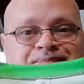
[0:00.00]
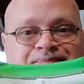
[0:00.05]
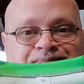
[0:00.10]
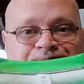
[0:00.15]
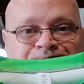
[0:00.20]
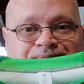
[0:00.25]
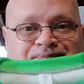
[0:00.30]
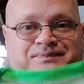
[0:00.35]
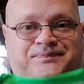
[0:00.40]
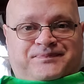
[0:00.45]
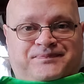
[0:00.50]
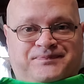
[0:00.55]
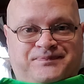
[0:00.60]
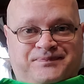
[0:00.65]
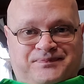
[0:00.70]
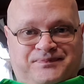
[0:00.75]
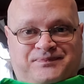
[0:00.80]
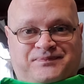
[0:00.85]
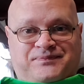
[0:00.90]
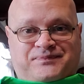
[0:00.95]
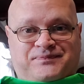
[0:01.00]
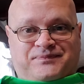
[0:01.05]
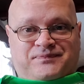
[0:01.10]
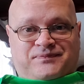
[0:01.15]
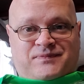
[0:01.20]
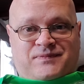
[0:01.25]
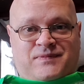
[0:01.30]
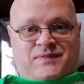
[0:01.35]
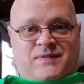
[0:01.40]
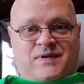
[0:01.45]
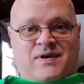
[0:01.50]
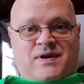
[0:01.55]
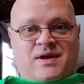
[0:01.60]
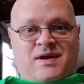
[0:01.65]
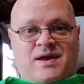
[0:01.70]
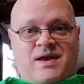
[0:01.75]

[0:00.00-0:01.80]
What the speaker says: Nothing is said.